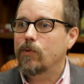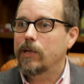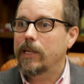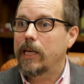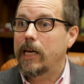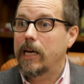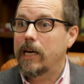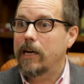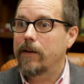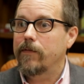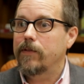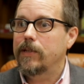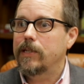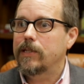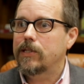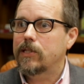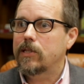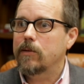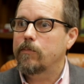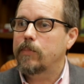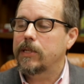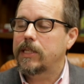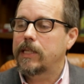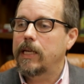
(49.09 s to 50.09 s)
that we have is
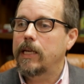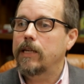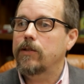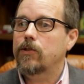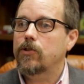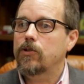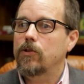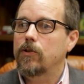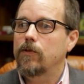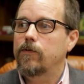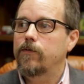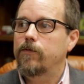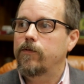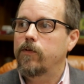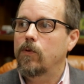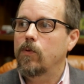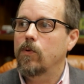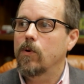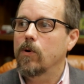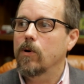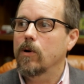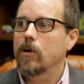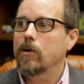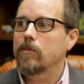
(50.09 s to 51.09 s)
the potential
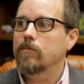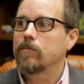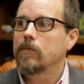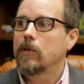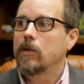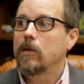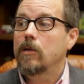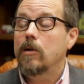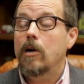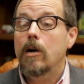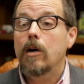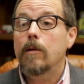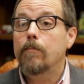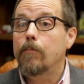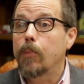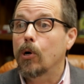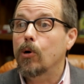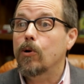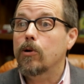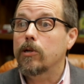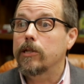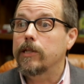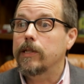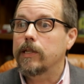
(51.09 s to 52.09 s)
for a
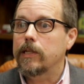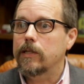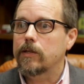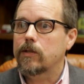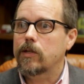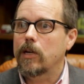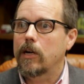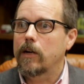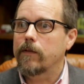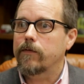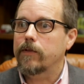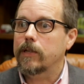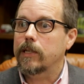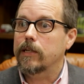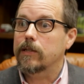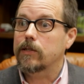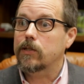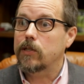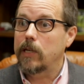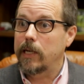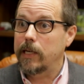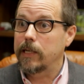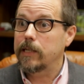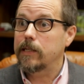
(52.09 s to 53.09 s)
burn in the
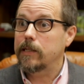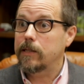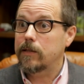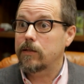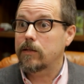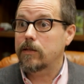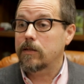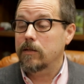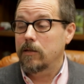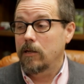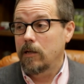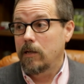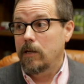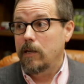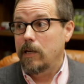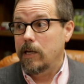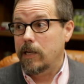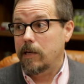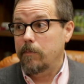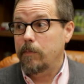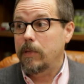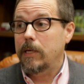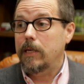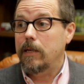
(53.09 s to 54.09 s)
esophagus, and it
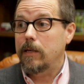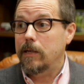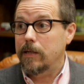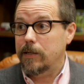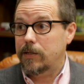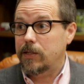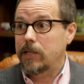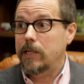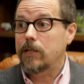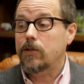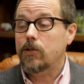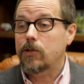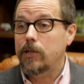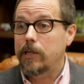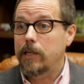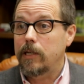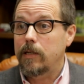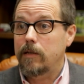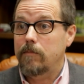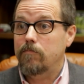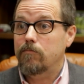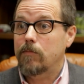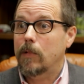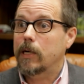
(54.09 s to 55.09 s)
can be
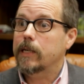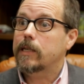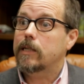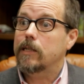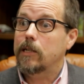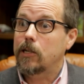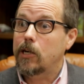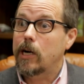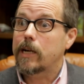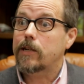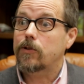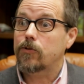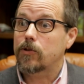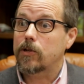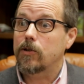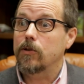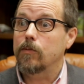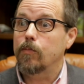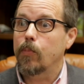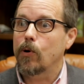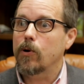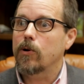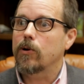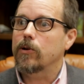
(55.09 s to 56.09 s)
essentially like an
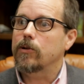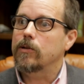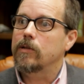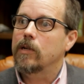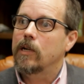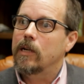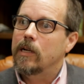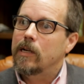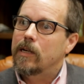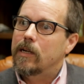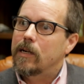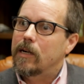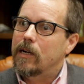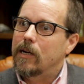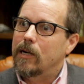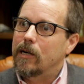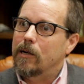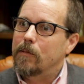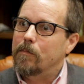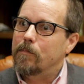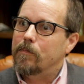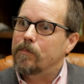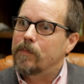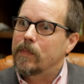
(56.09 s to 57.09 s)
electrical burn.
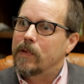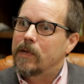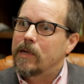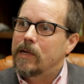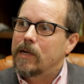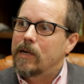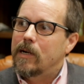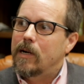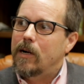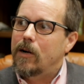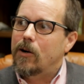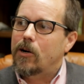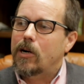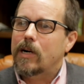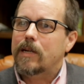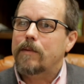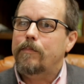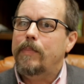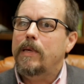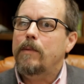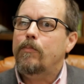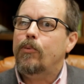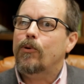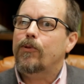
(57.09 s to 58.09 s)
A lot
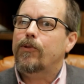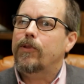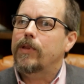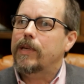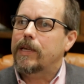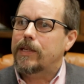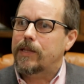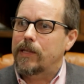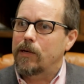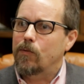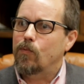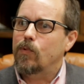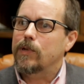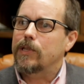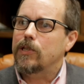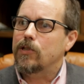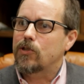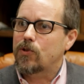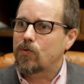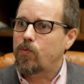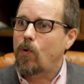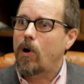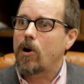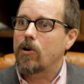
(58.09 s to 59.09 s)
of people think that when
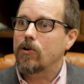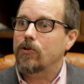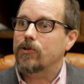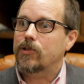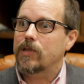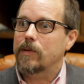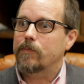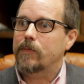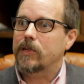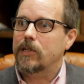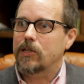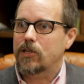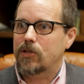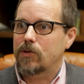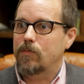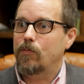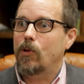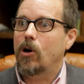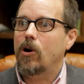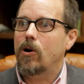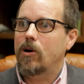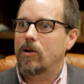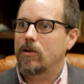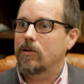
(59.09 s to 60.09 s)
you swallow something
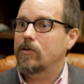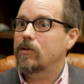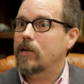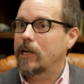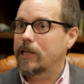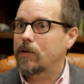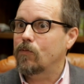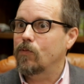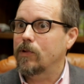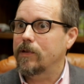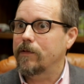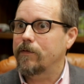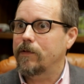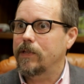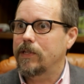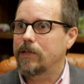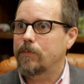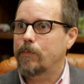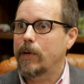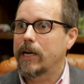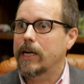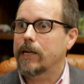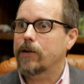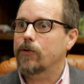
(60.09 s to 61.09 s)
small, like one of
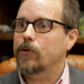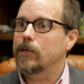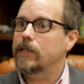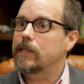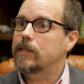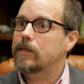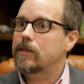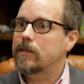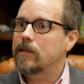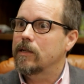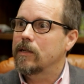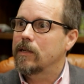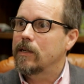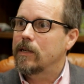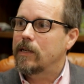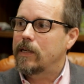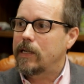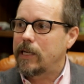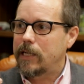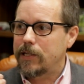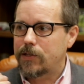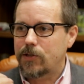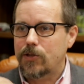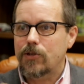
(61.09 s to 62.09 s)
these batteries,
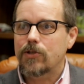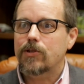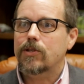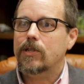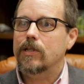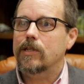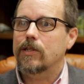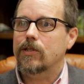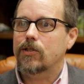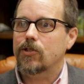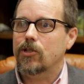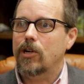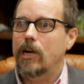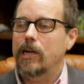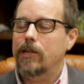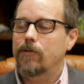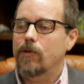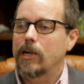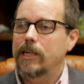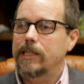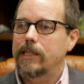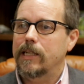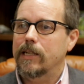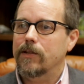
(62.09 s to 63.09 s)
it's just going to
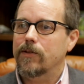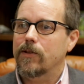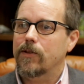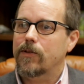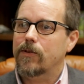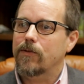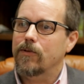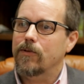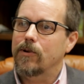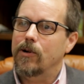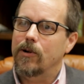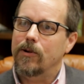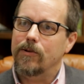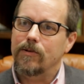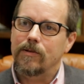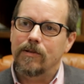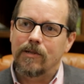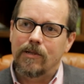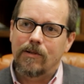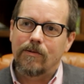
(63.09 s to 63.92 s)
slide right down the throat.